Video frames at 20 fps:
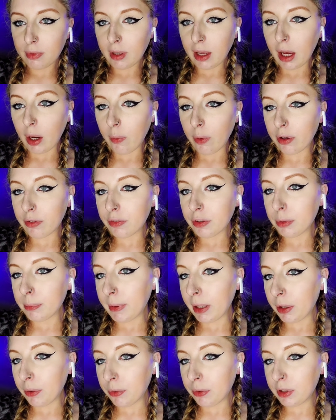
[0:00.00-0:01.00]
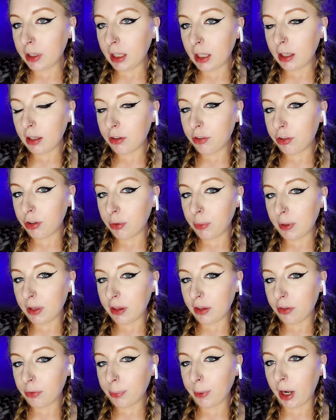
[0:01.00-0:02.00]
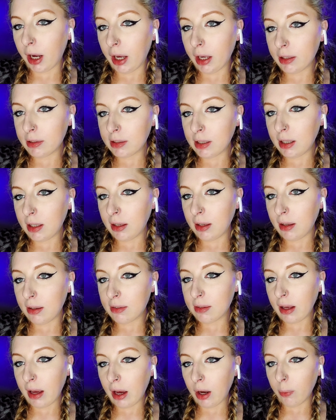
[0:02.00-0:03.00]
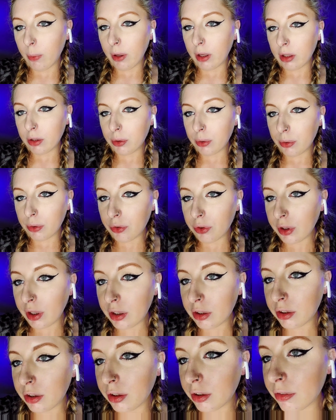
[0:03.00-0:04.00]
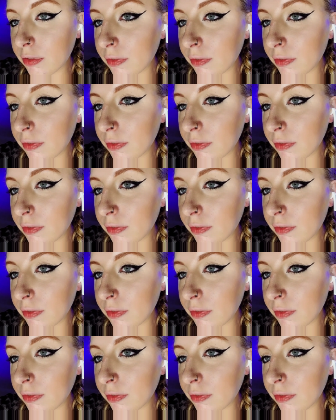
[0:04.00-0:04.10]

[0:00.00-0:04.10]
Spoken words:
However, my only issue with this product is how well it holds onto your